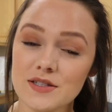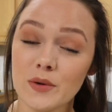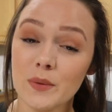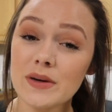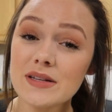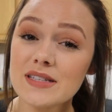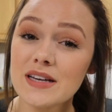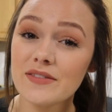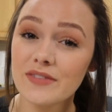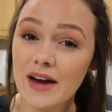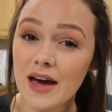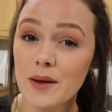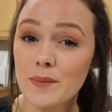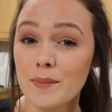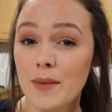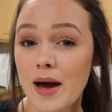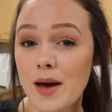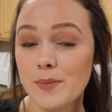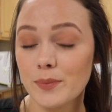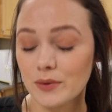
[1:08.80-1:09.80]
So once I've gotten
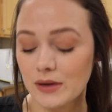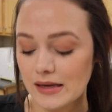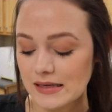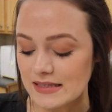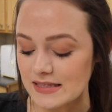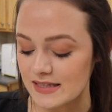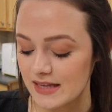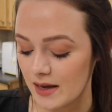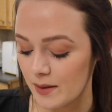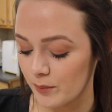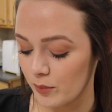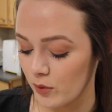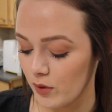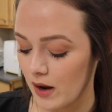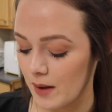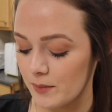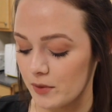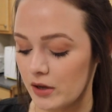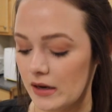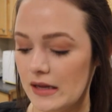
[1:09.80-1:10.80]
my blood sample,
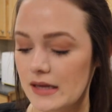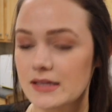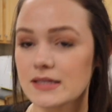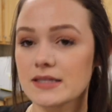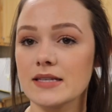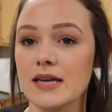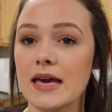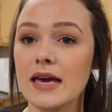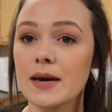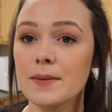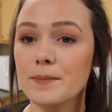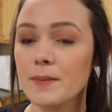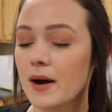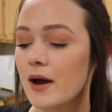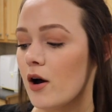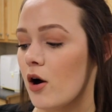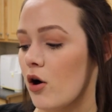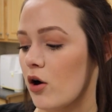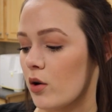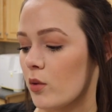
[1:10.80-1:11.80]
I'm gonna take my
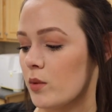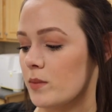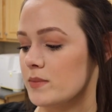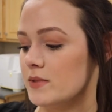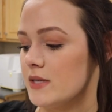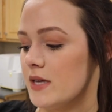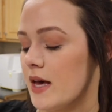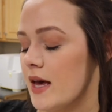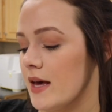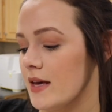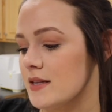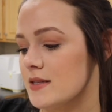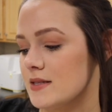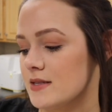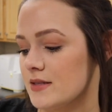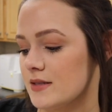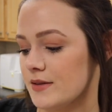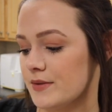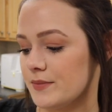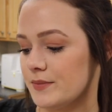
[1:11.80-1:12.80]
heartworm
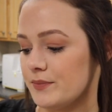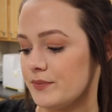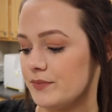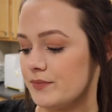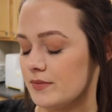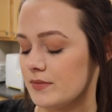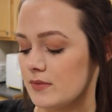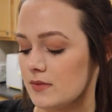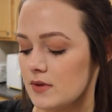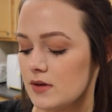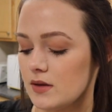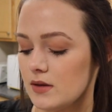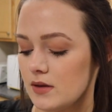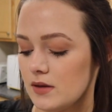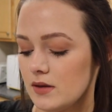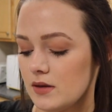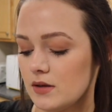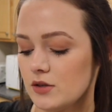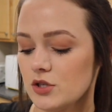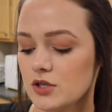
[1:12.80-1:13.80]

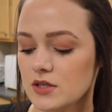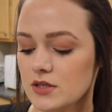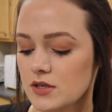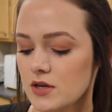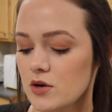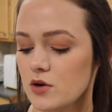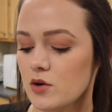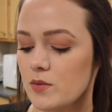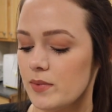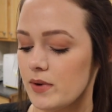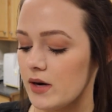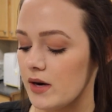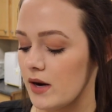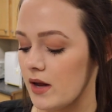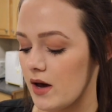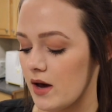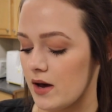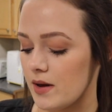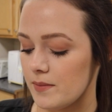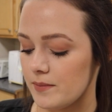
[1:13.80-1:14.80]
test, just open it
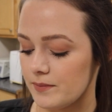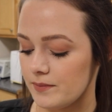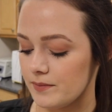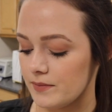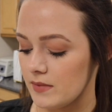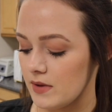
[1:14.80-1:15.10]
up.